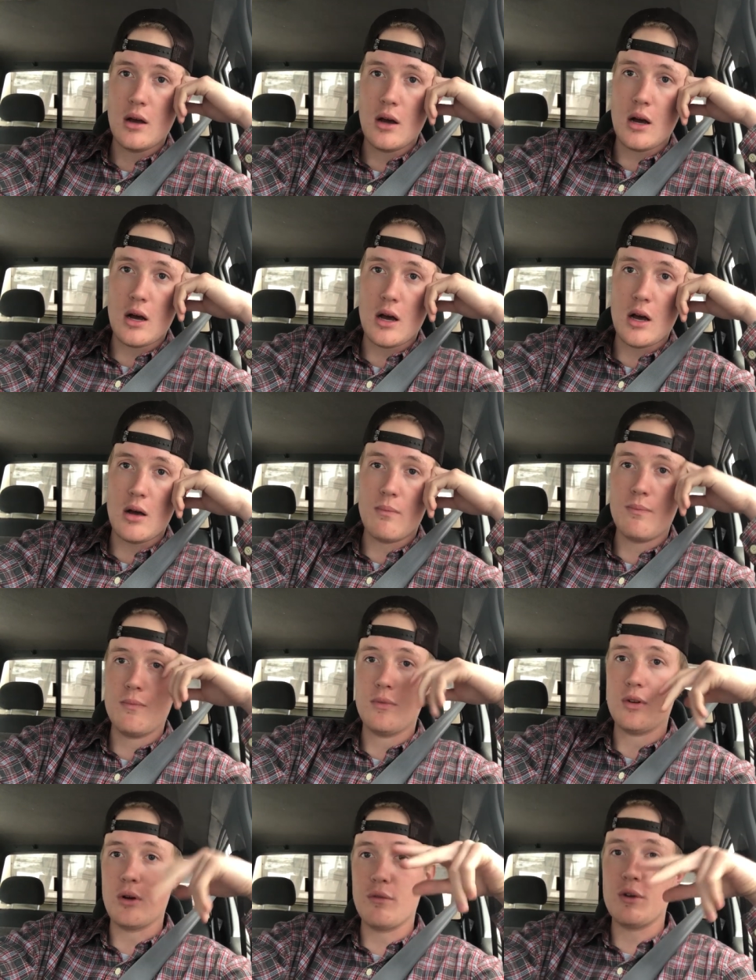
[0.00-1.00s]
Um,
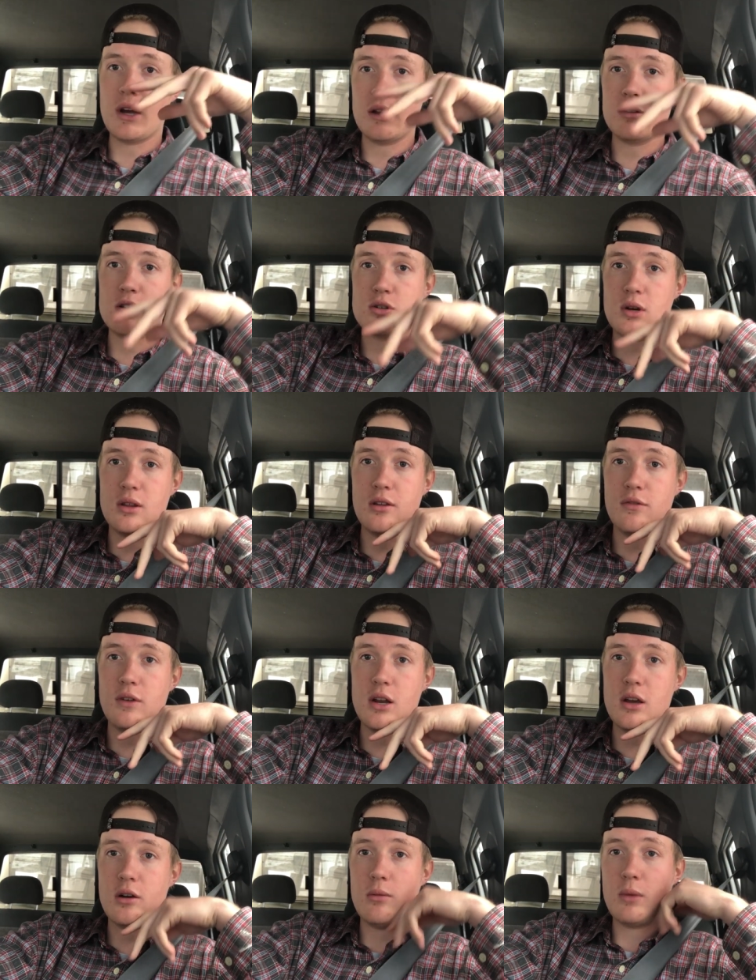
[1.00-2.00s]
so if you guys enjoyed this
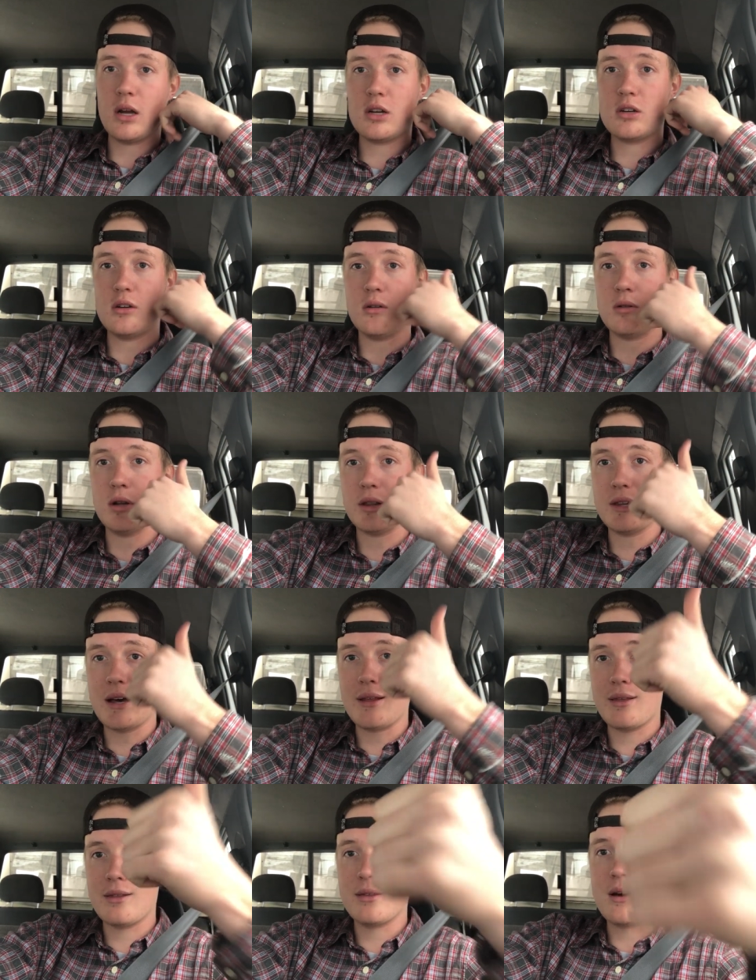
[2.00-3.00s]
video, make sure you click
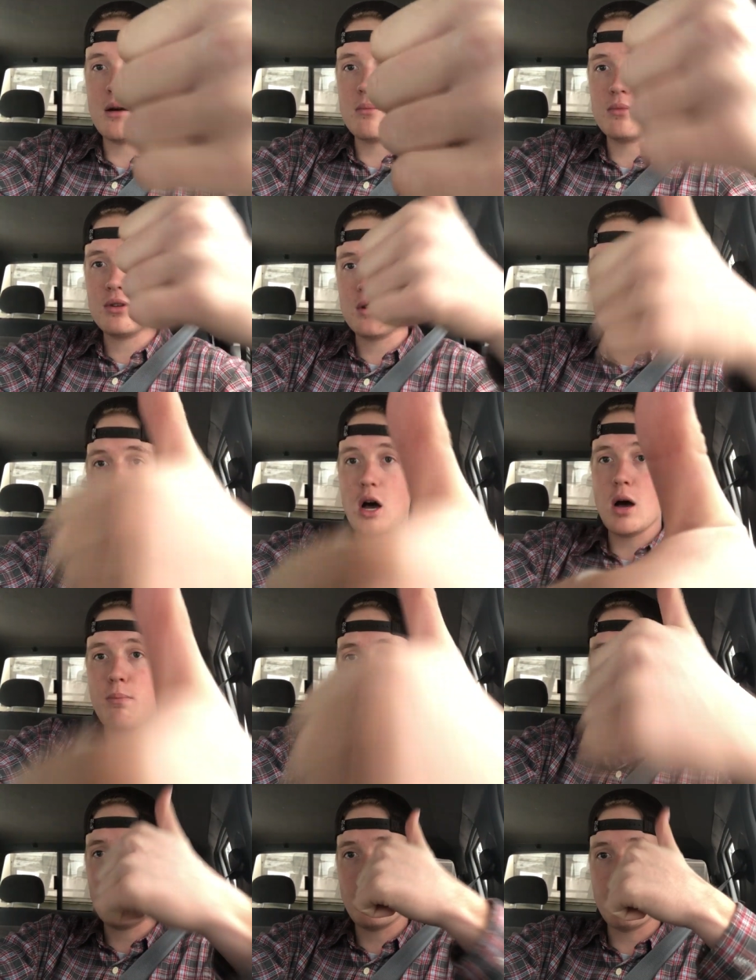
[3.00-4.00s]
that thumbs
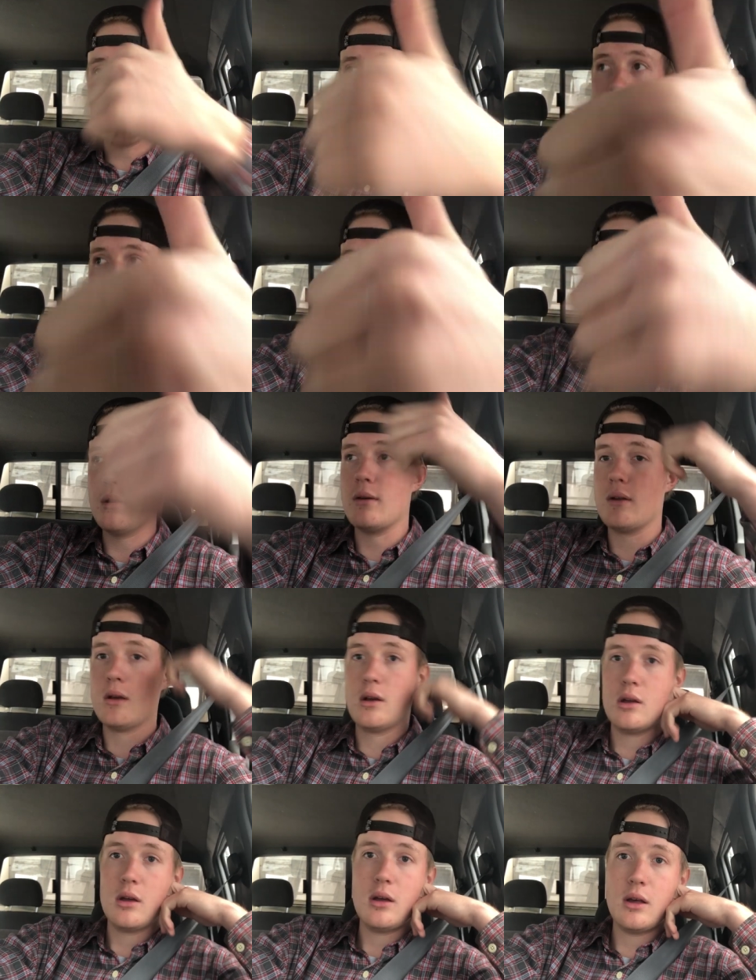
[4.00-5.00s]
up button.
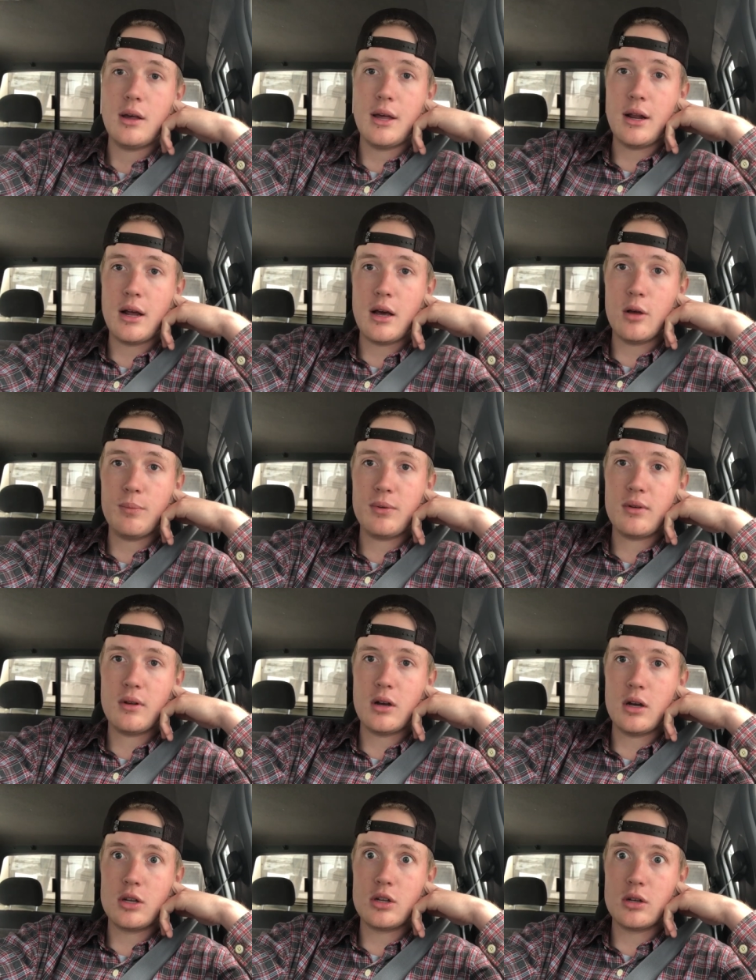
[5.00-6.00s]
It helps
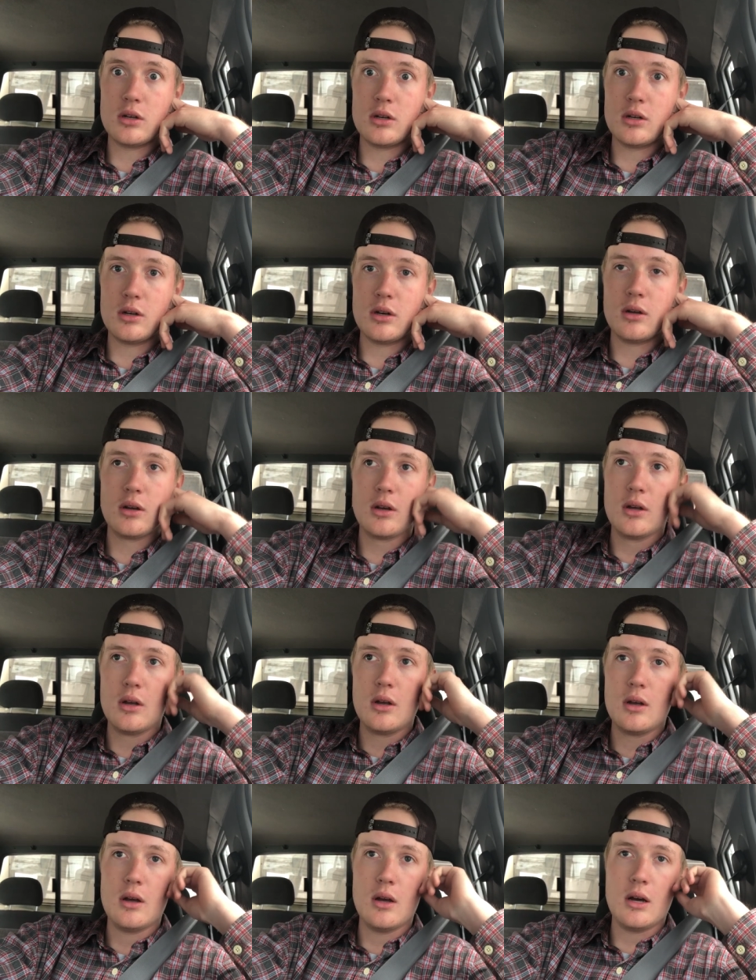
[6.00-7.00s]
a ton.
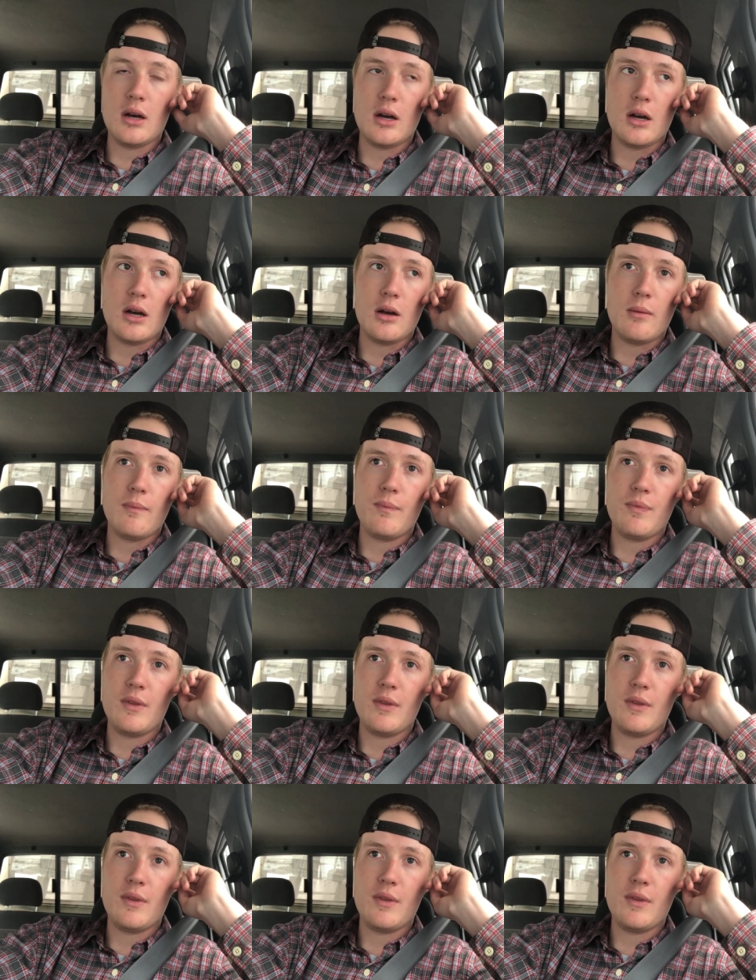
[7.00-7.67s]
Um,